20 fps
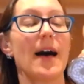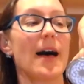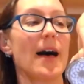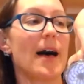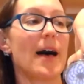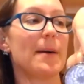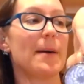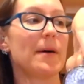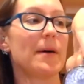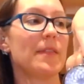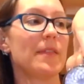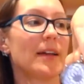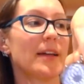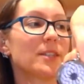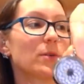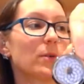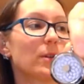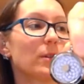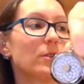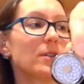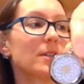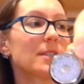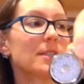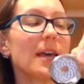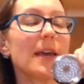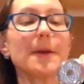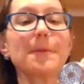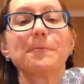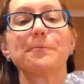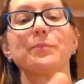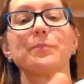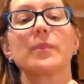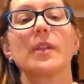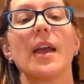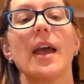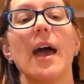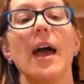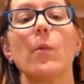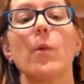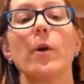And that's what it looks like.
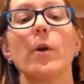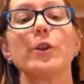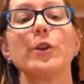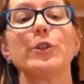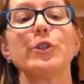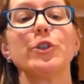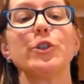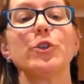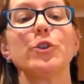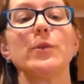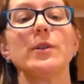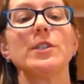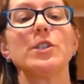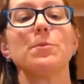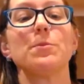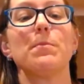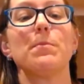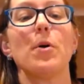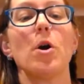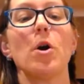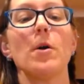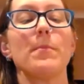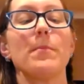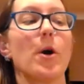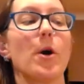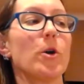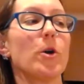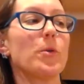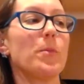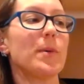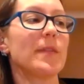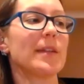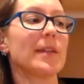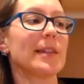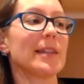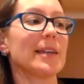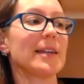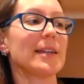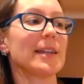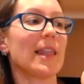And what you do is you pop open
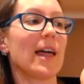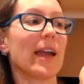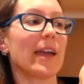the lid